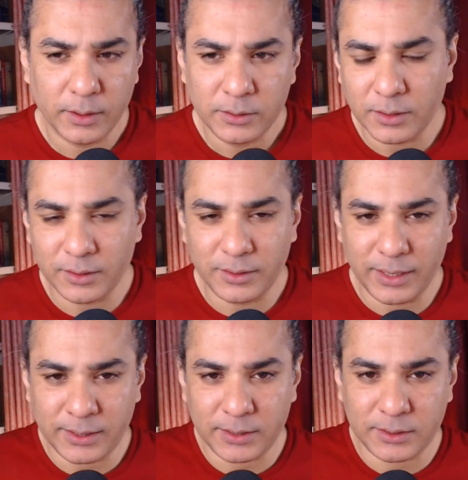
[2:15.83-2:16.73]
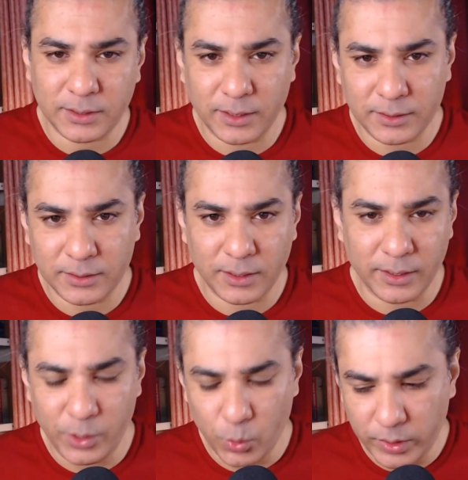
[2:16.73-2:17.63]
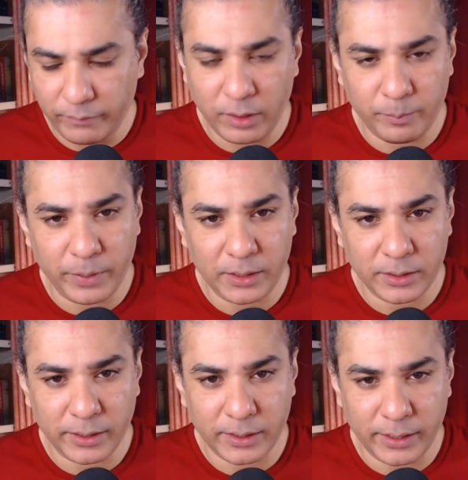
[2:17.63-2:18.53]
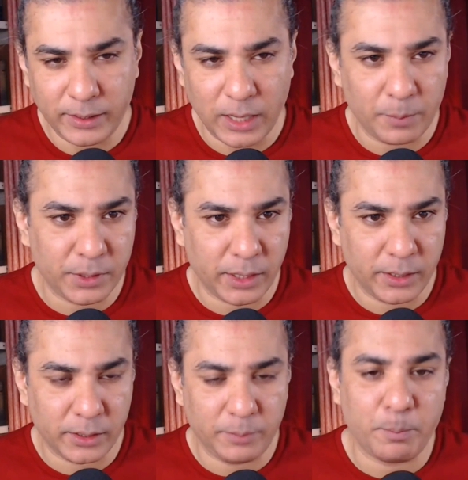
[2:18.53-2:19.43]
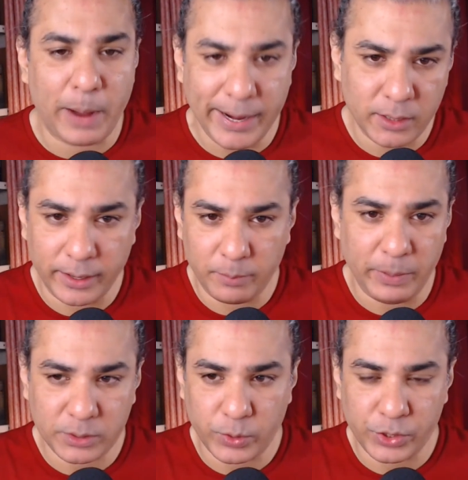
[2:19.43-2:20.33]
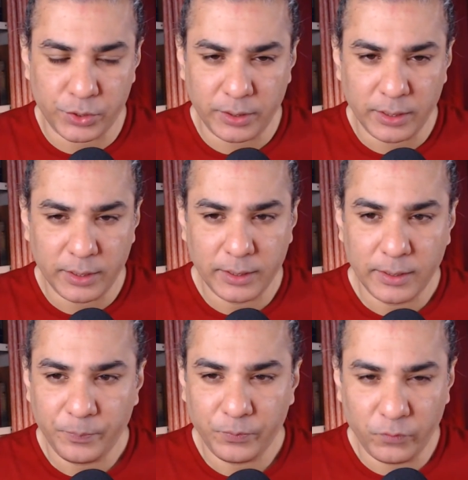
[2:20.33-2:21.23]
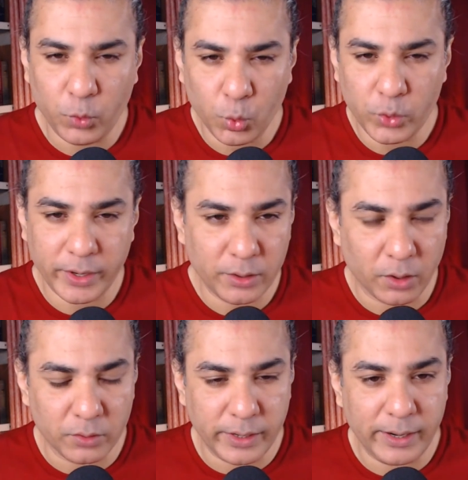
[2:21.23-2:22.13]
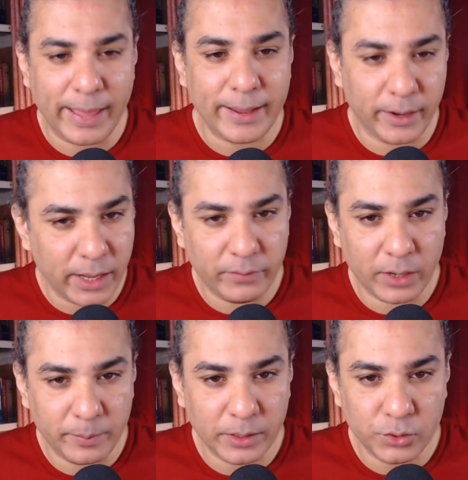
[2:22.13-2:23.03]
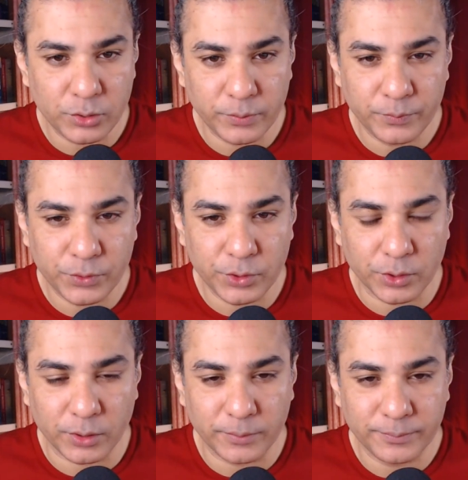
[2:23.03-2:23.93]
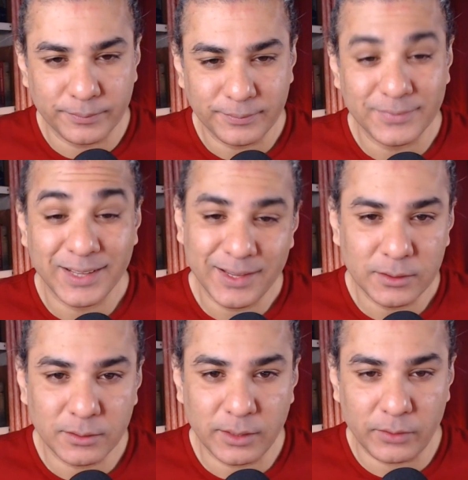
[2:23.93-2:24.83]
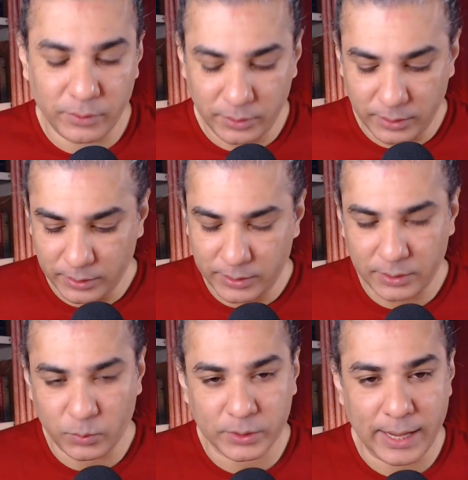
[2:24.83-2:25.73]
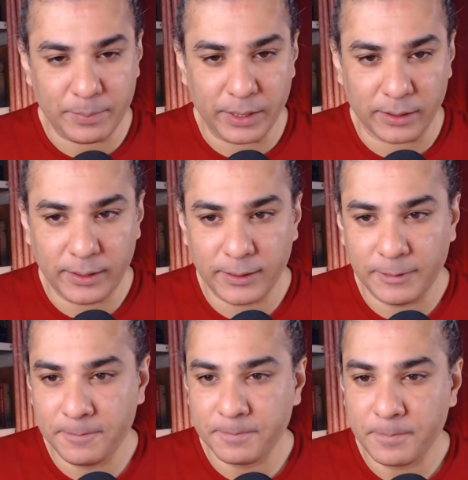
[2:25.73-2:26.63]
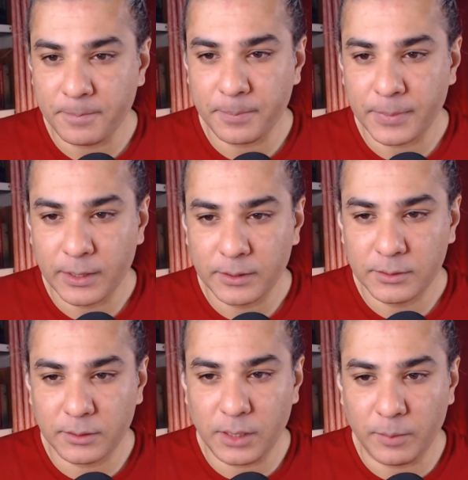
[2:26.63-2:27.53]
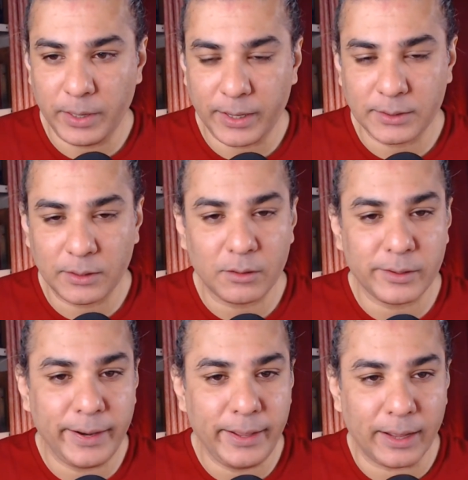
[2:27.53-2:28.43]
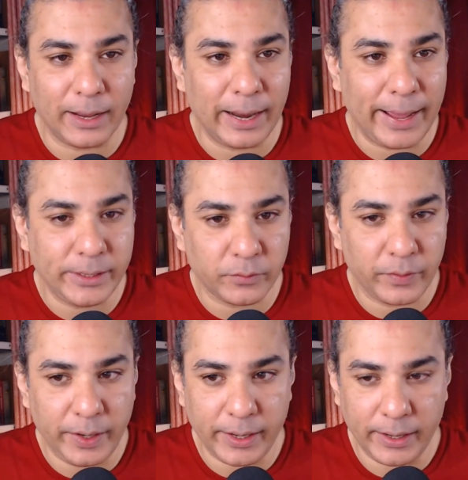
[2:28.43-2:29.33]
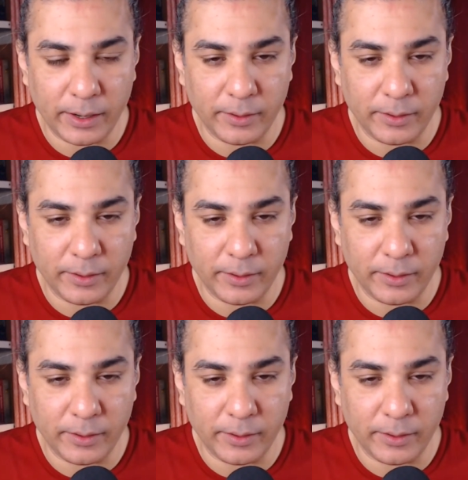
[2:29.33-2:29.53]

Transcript: So this is a new development. It happened under the Biden administration, who don't really like India very much. So this is what's happening, right? So the Americans are not really allies of India in